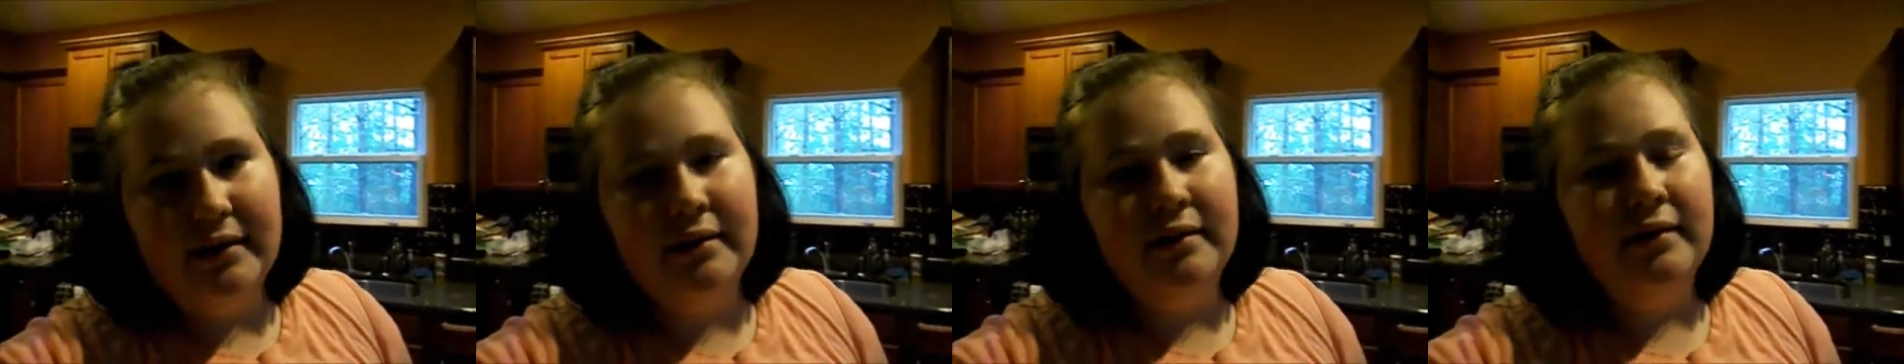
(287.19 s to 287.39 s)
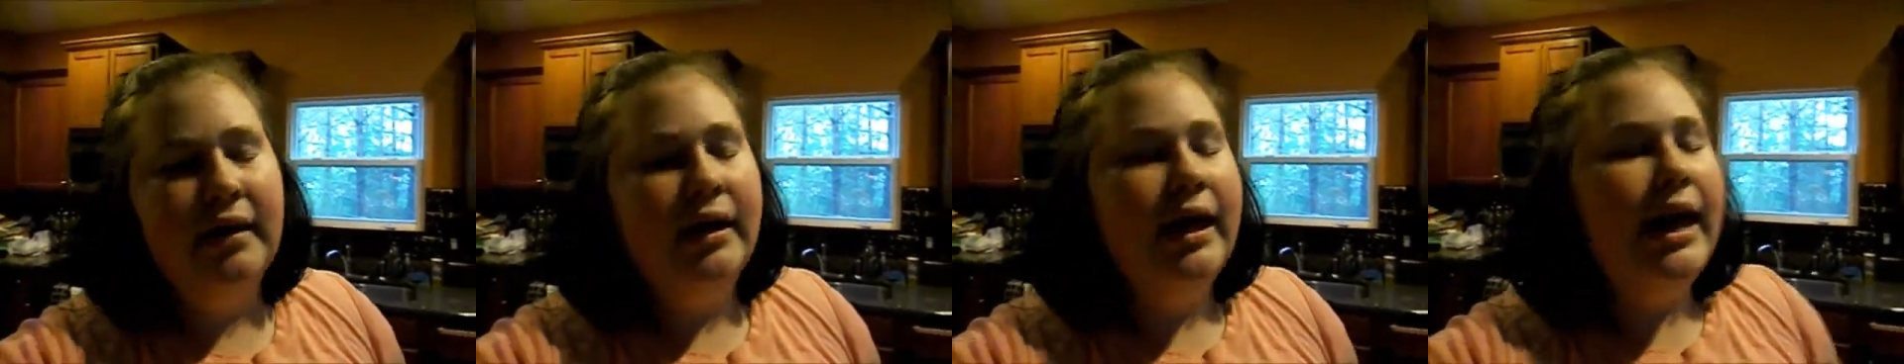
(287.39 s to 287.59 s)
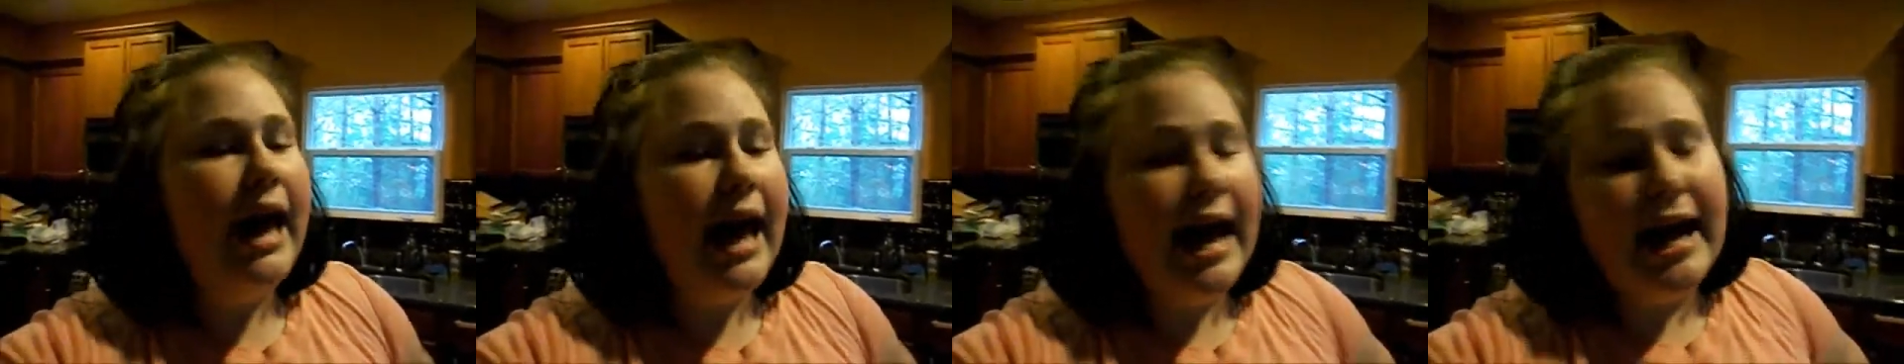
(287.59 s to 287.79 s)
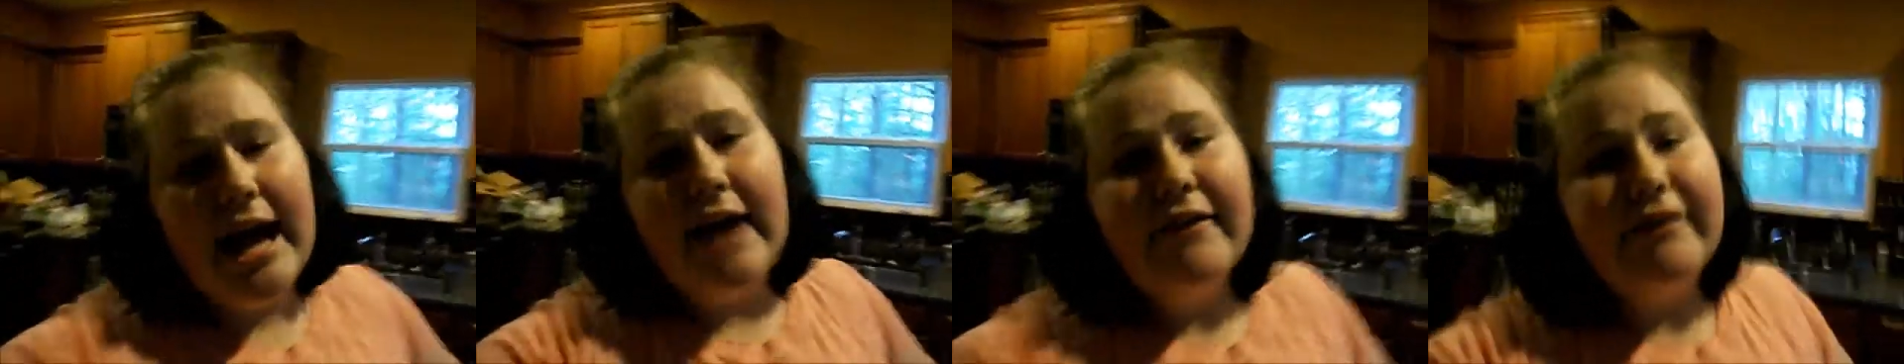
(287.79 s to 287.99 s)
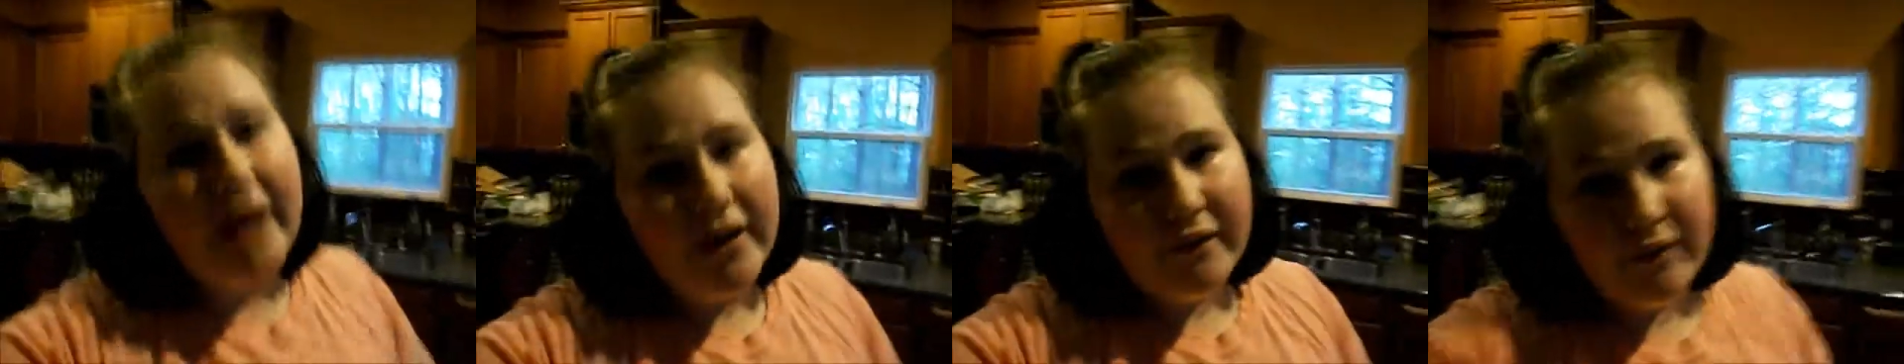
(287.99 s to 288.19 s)
And
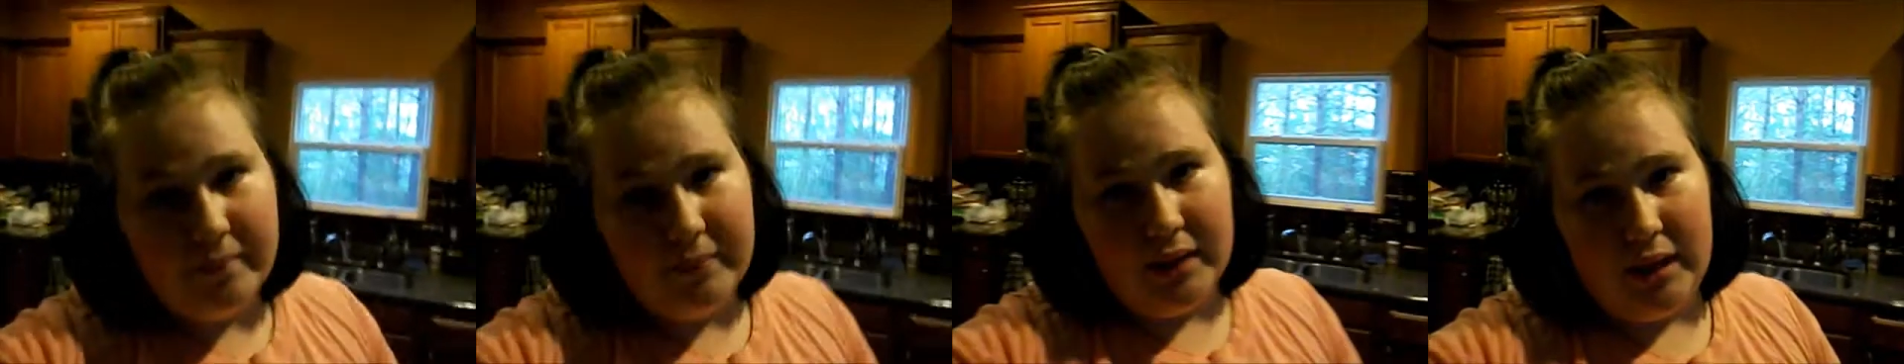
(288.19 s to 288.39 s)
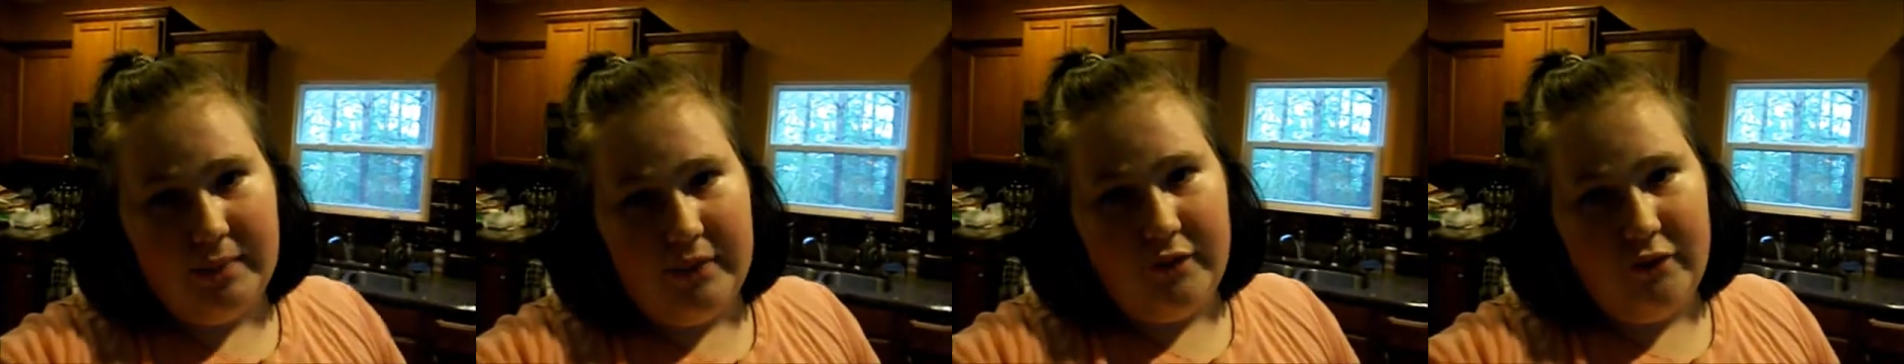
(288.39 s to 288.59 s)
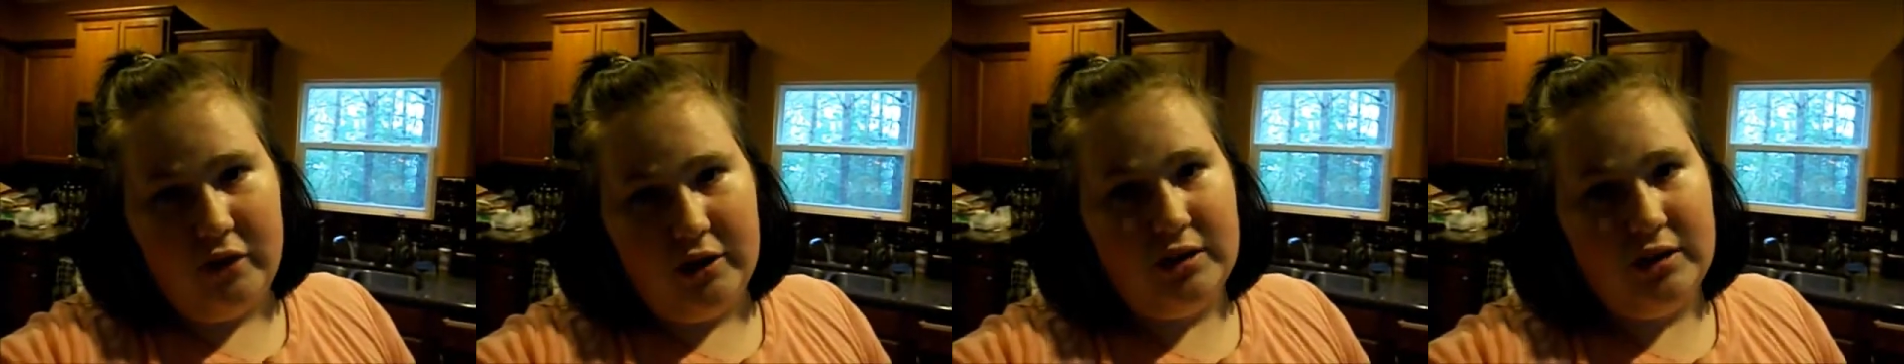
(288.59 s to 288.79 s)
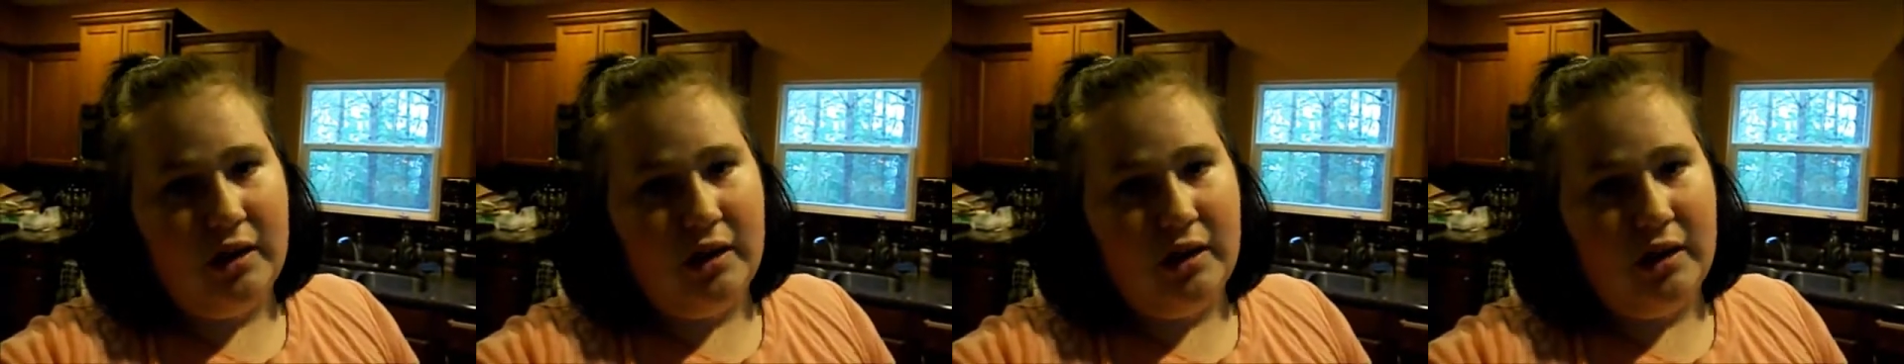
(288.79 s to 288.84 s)
I've given blood before,